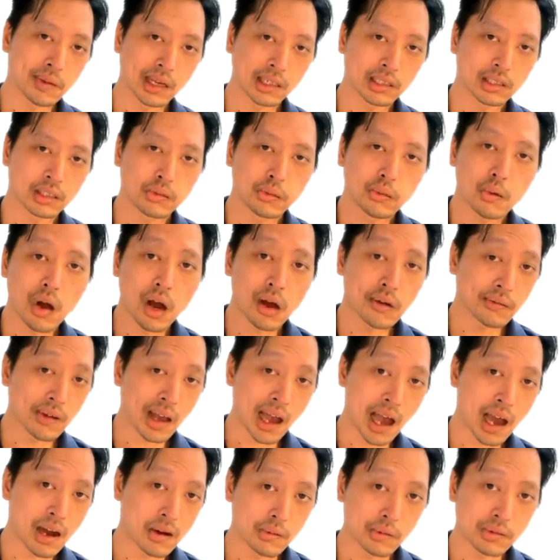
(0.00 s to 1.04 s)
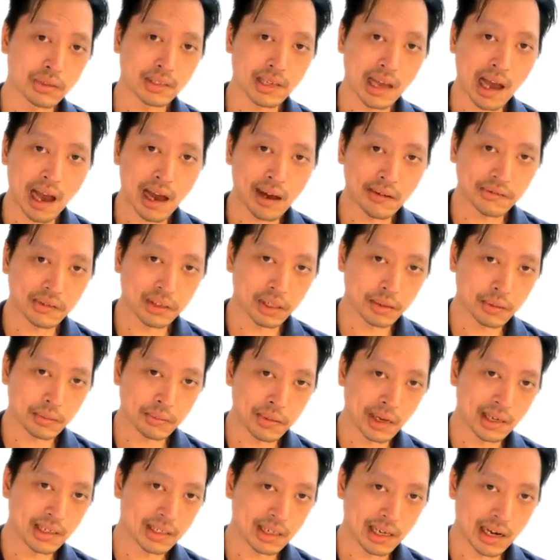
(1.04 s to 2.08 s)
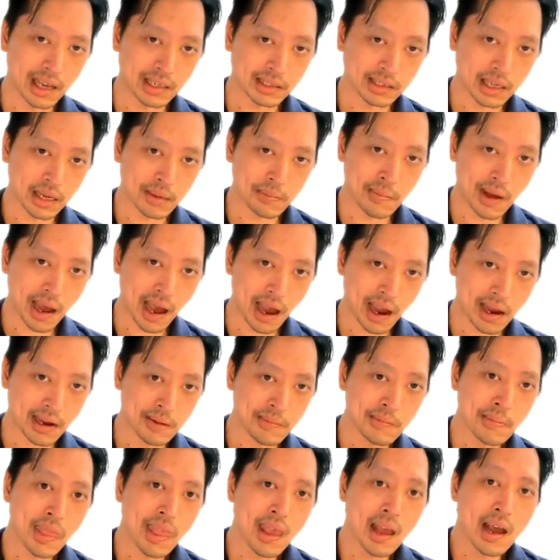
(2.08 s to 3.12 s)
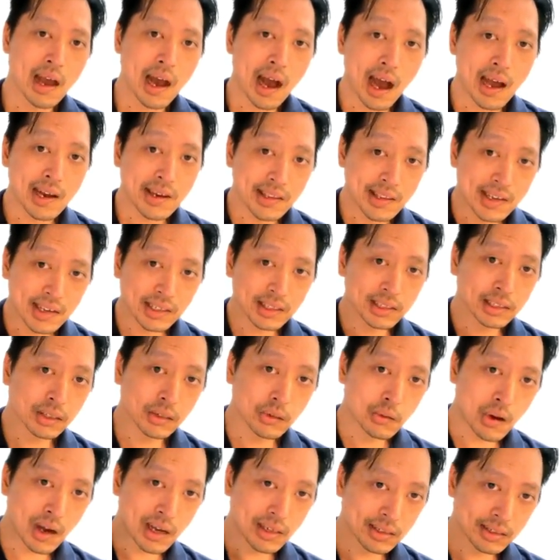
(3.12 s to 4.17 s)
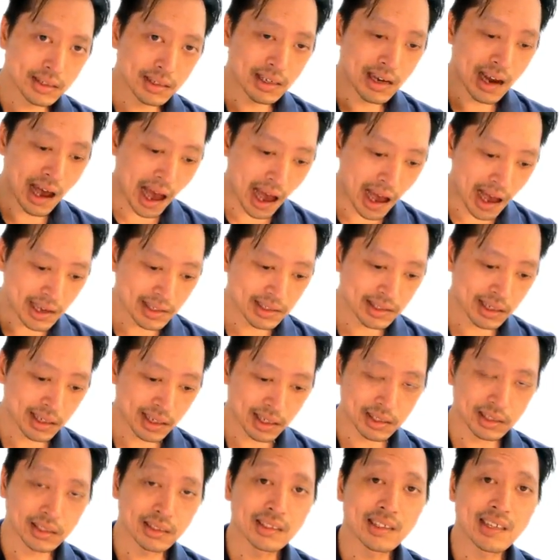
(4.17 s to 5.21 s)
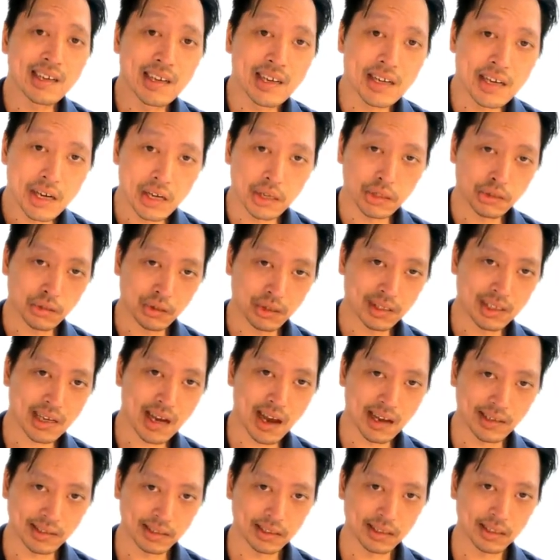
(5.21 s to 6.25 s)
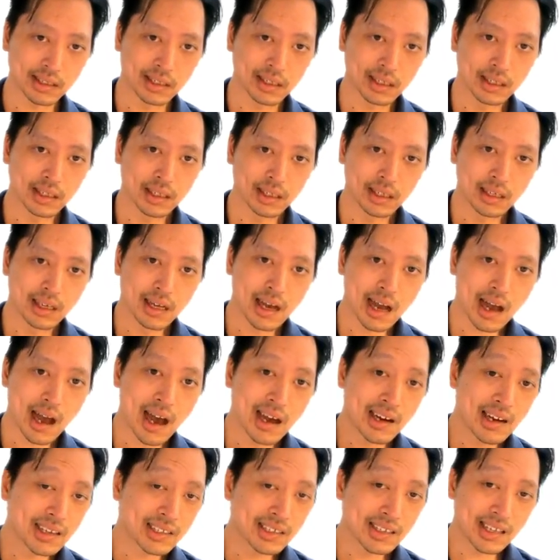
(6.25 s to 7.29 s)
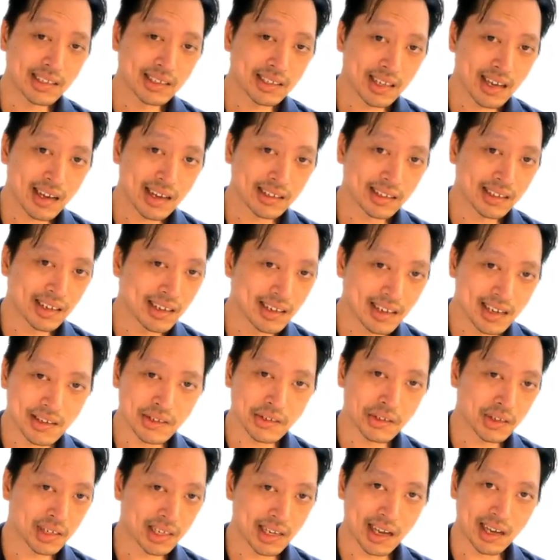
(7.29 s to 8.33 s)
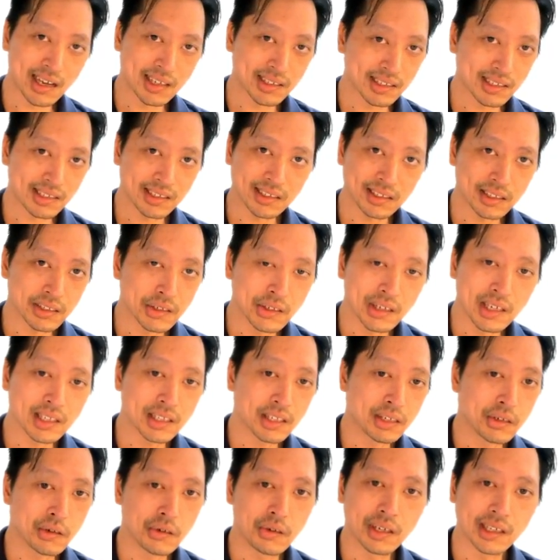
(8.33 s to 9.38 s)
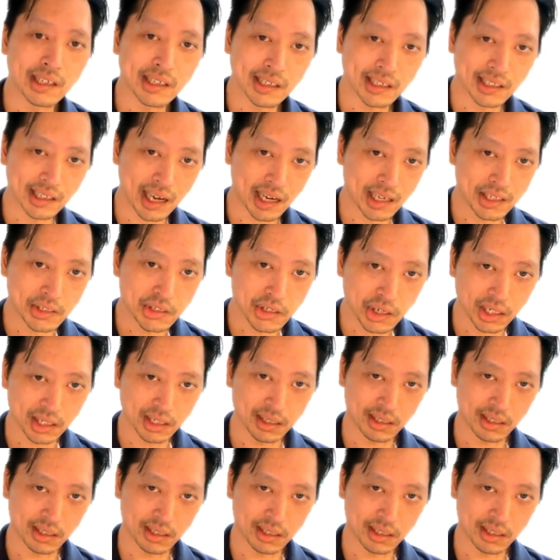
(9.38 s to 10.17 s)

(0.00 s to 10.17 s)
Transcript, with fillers: like 12 hours after the patient has mi and this question asks us the initial test and as i said the initial test is you need to do an ekg